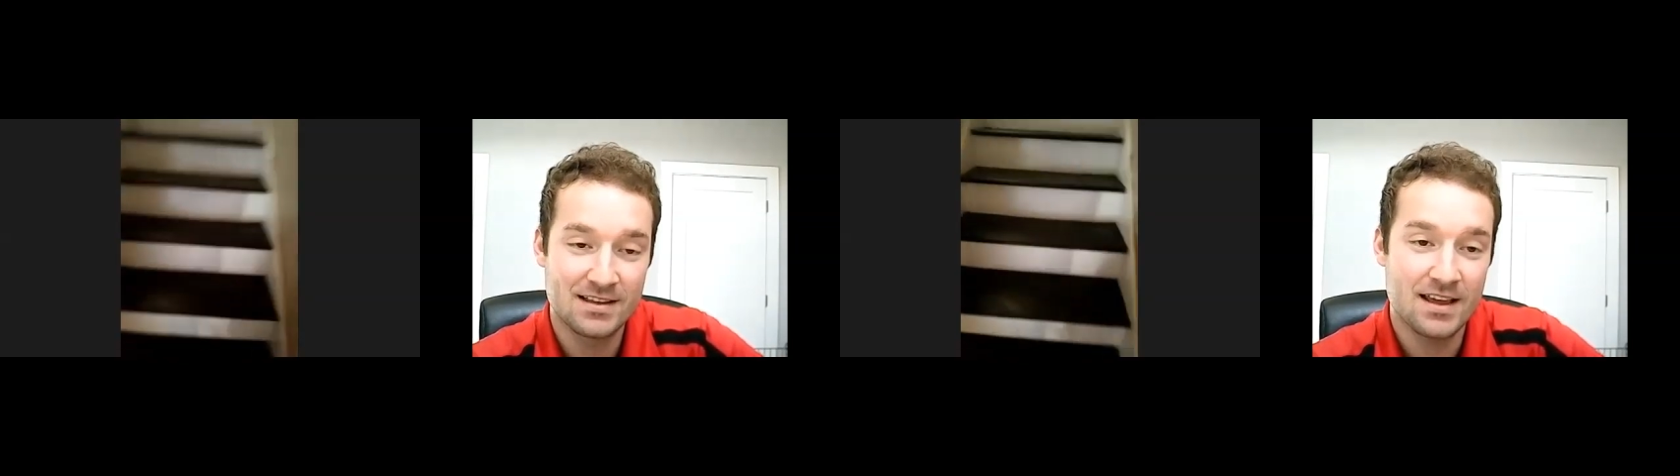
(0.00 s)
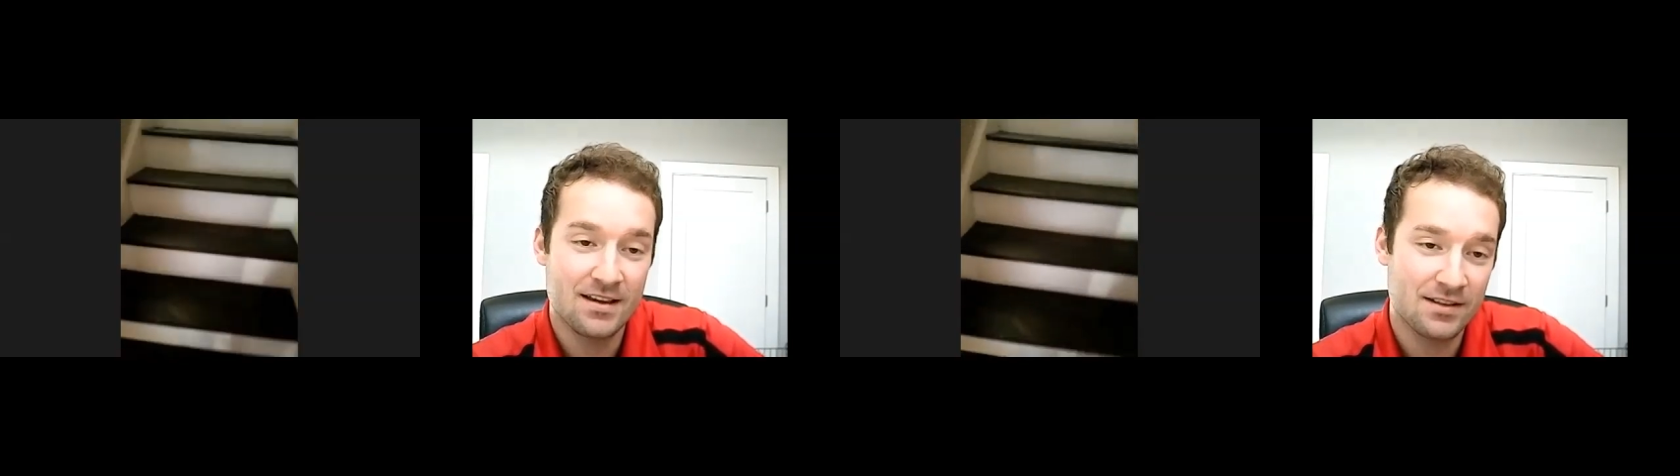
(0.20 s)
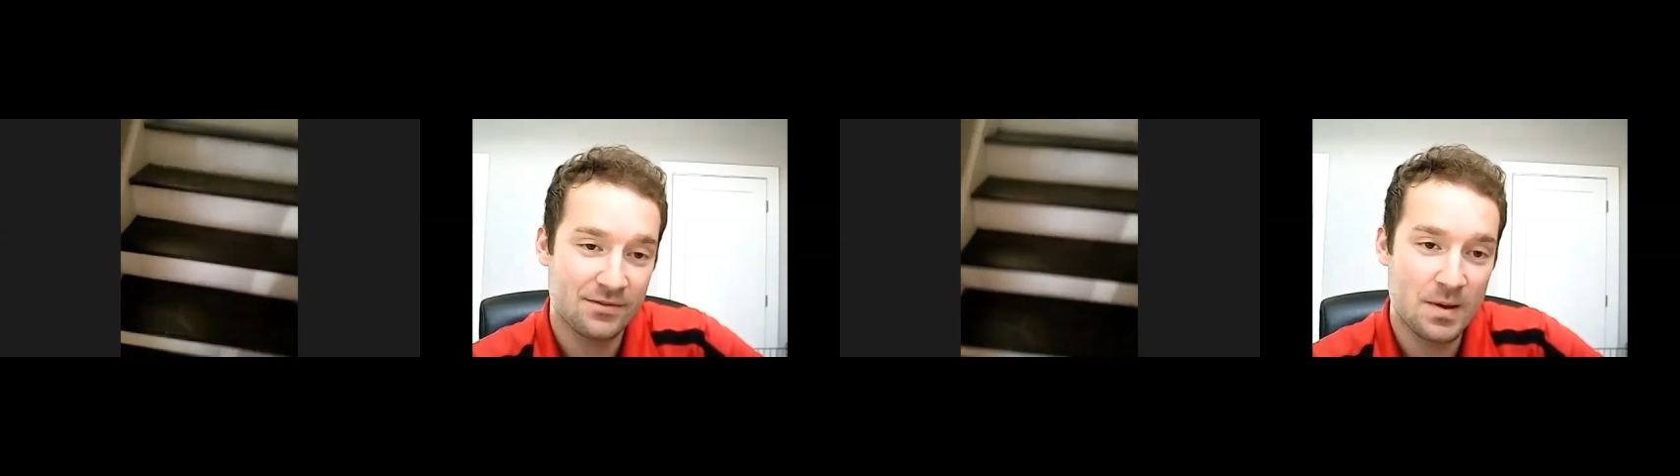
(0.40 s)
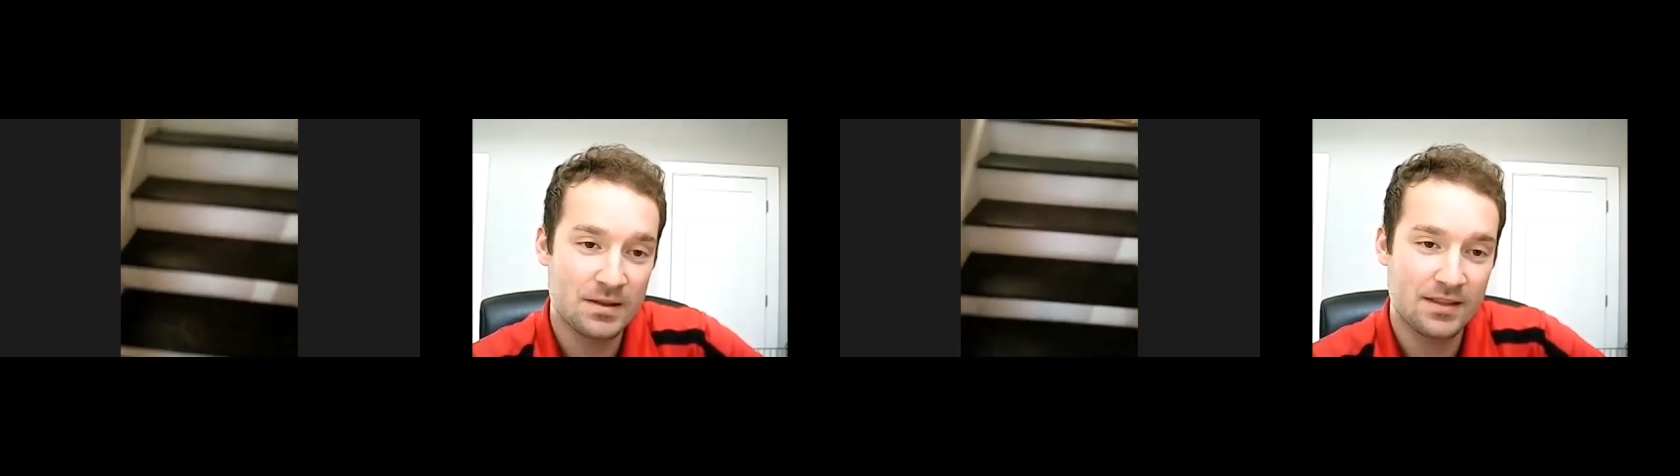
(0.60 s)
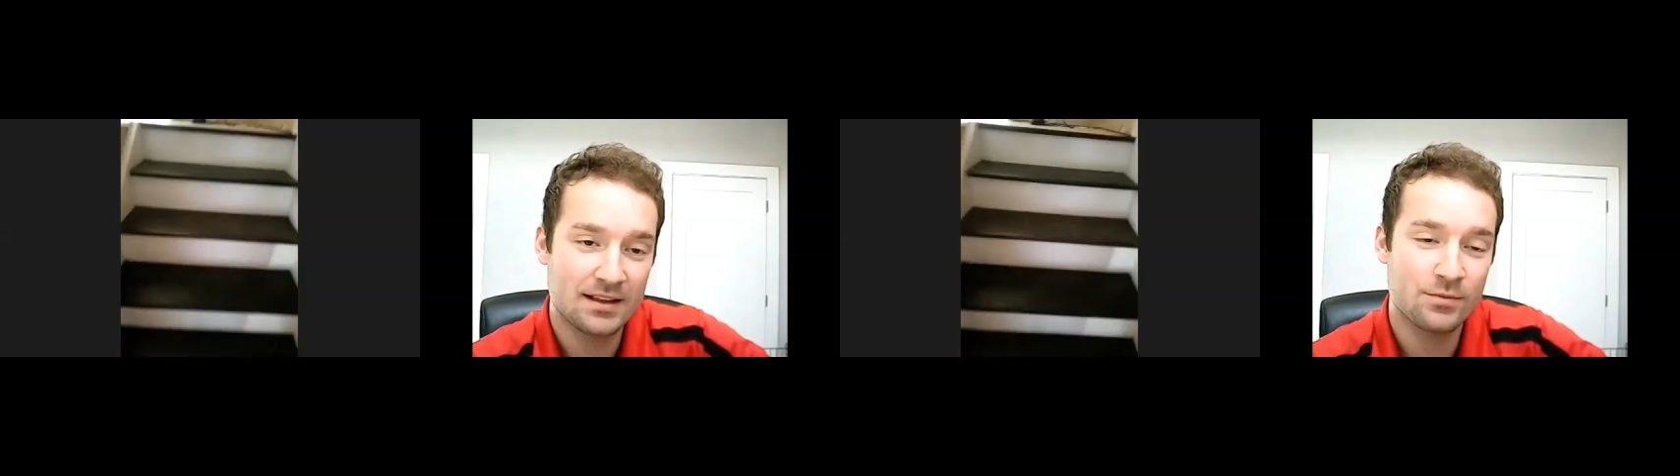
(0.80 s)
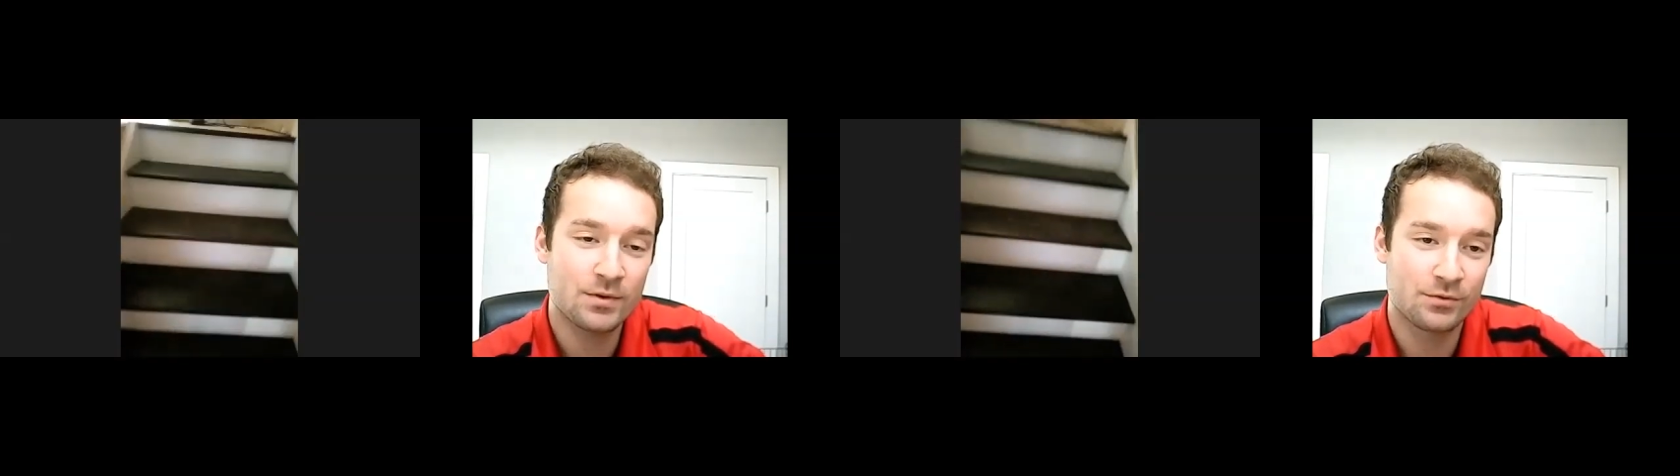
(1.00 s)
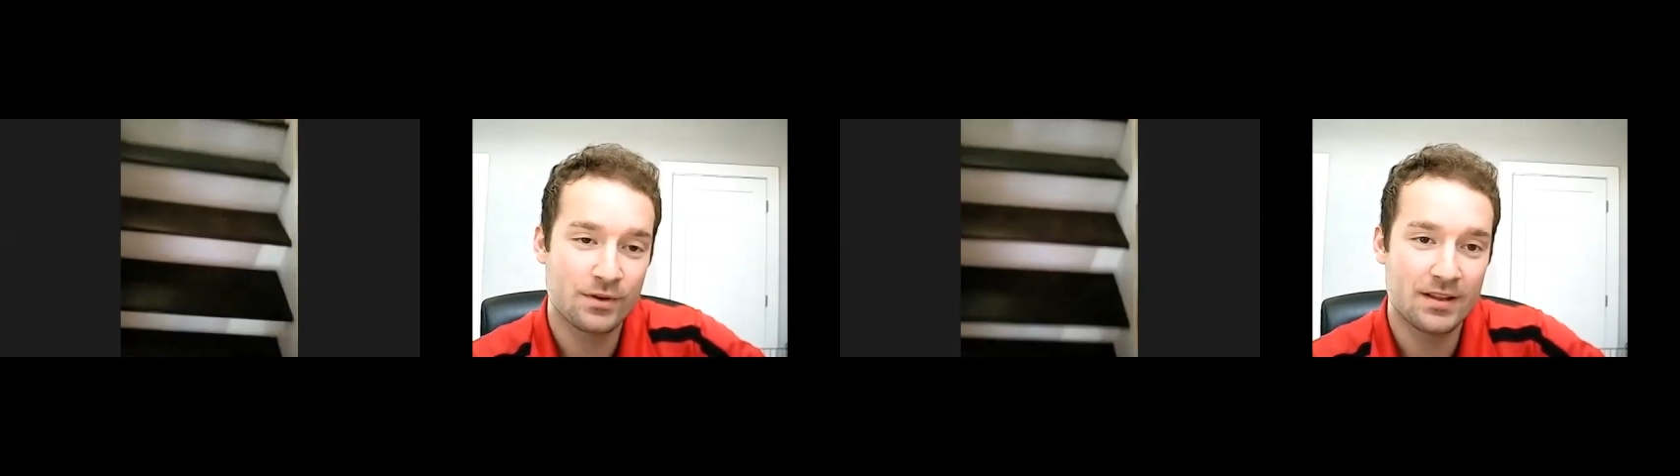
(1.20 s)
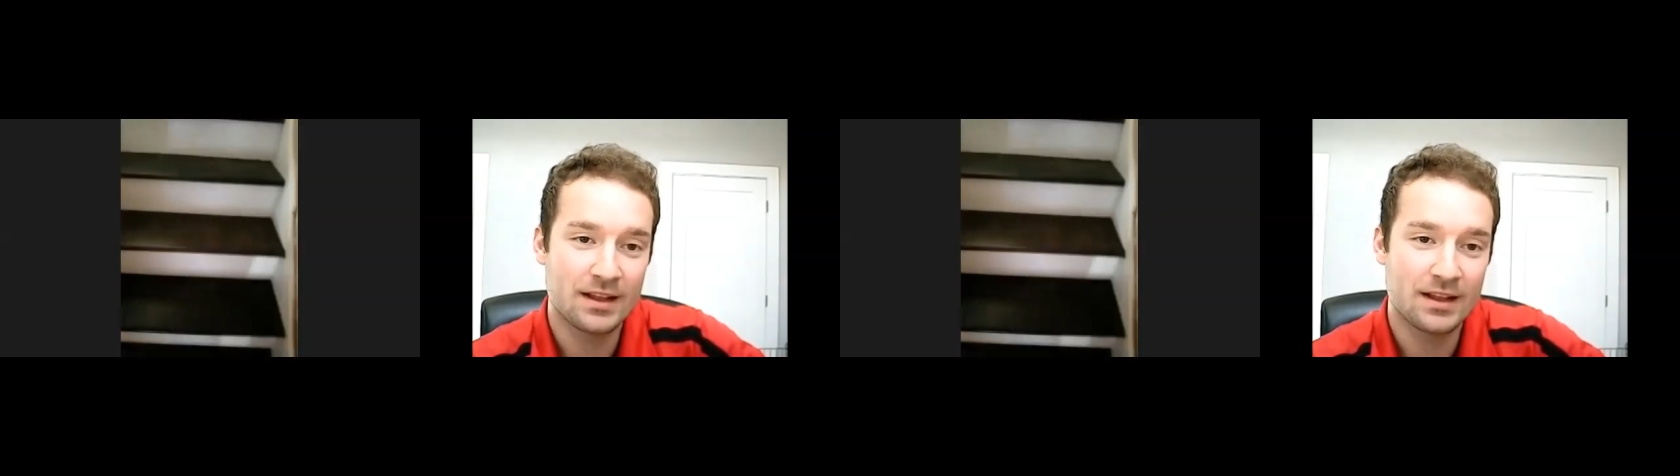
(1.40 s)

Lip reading: Yeah, that's what's real.